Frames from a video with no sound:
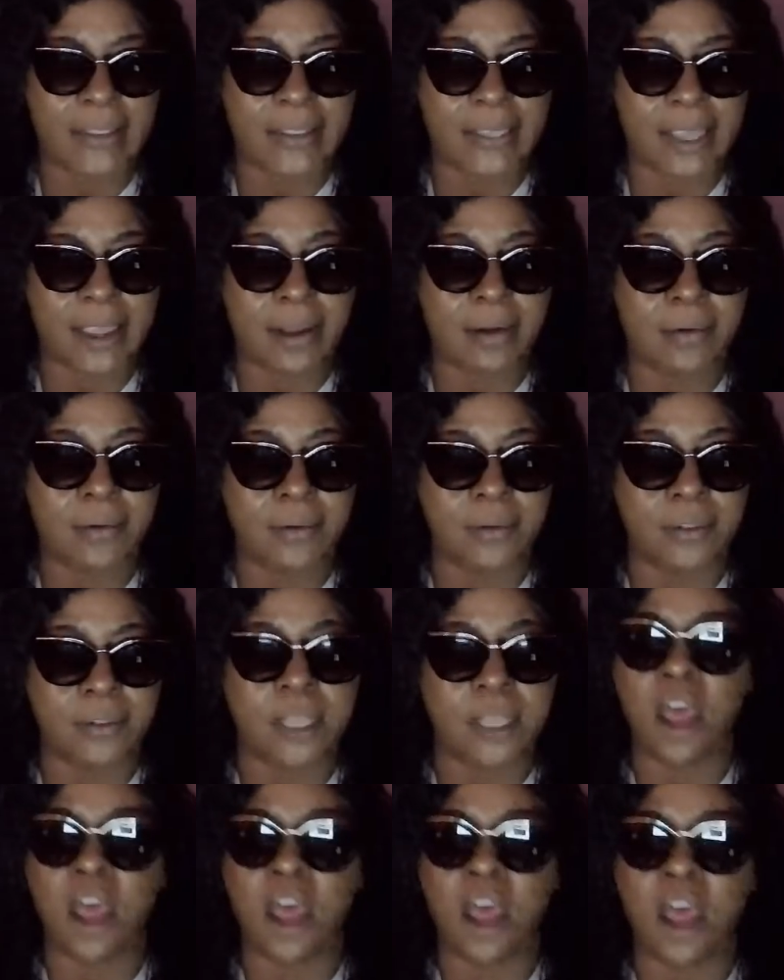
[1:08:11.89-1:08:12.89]
cells.
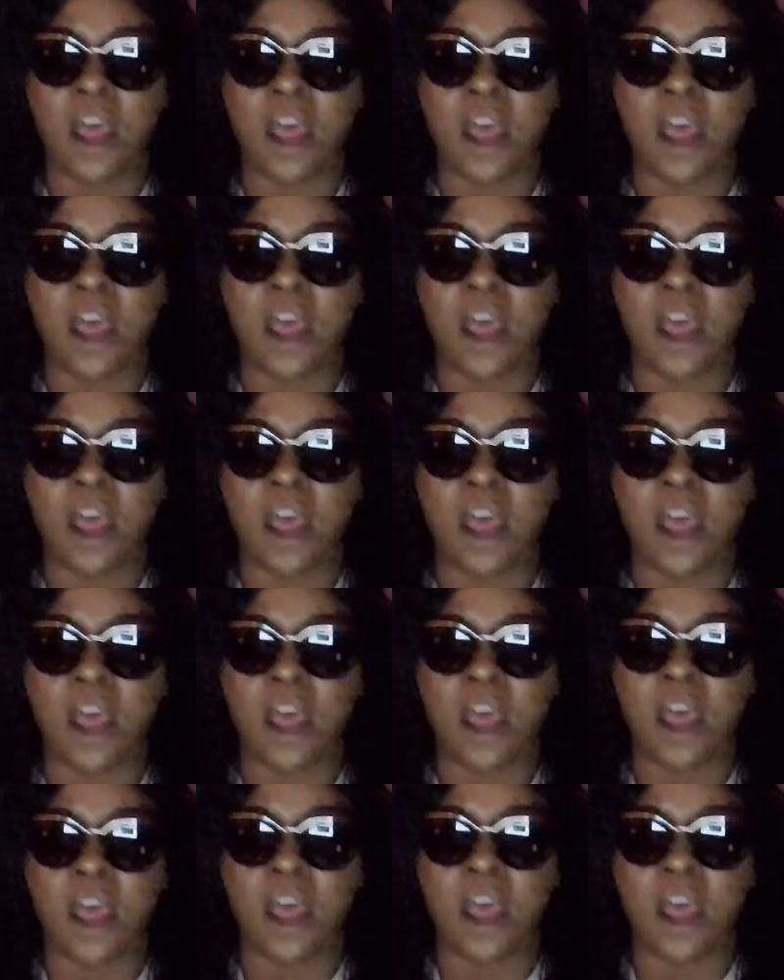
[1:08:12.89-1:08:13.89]
What is your
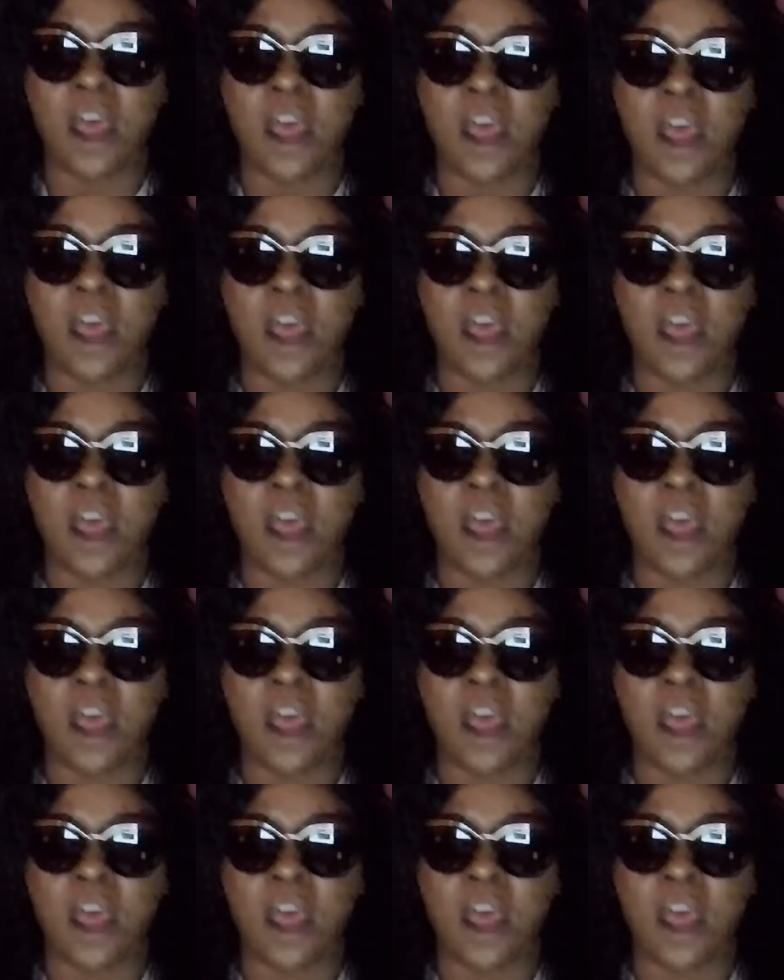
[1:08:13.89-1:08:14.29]
body count?